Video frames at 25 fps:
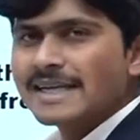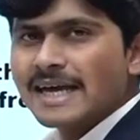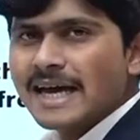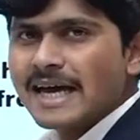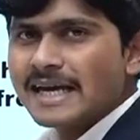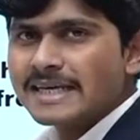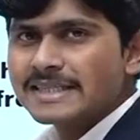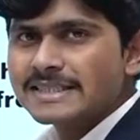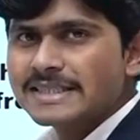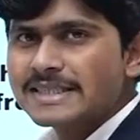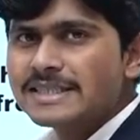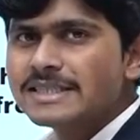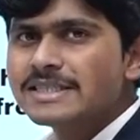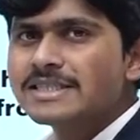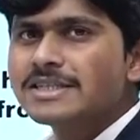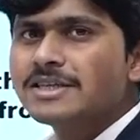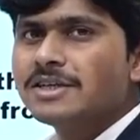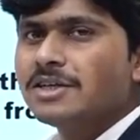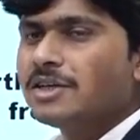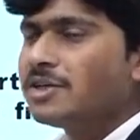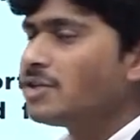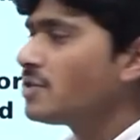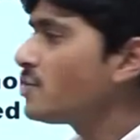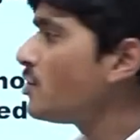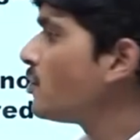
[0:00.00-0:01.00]
axis?
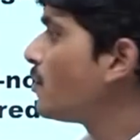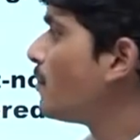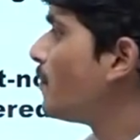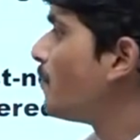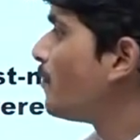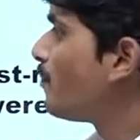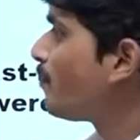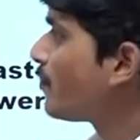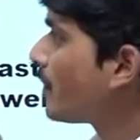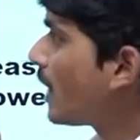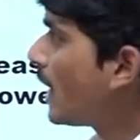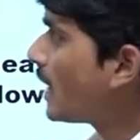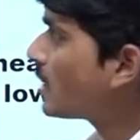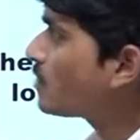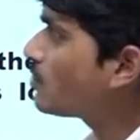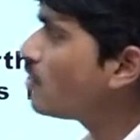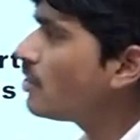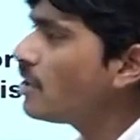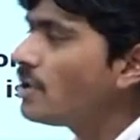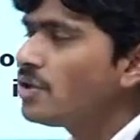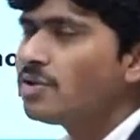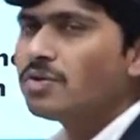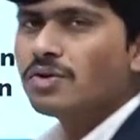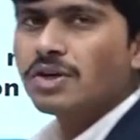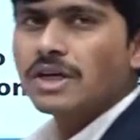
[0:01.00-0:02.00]
So
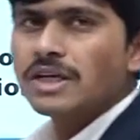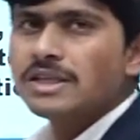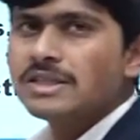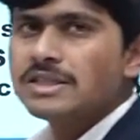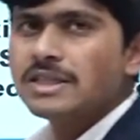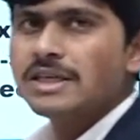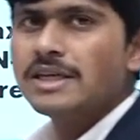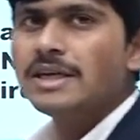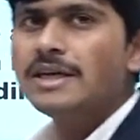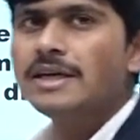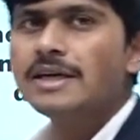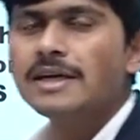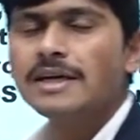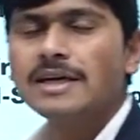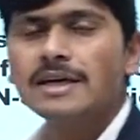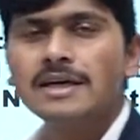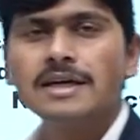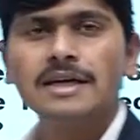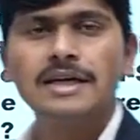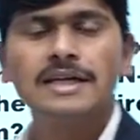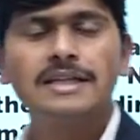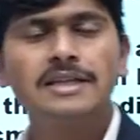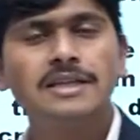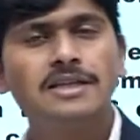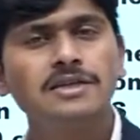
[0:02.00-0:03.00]
actually you can see here
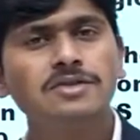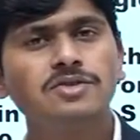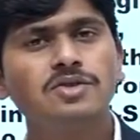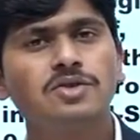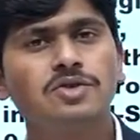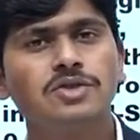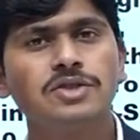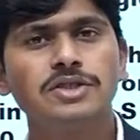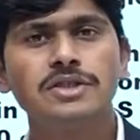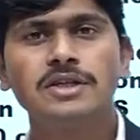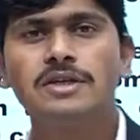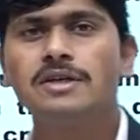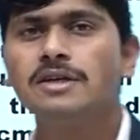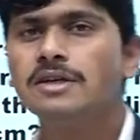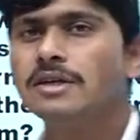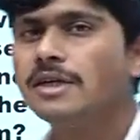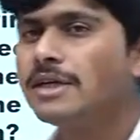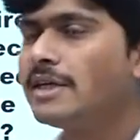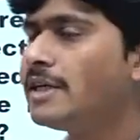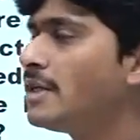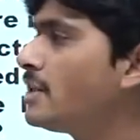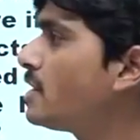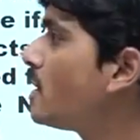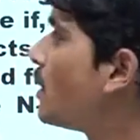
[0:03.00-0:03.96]
in this question it is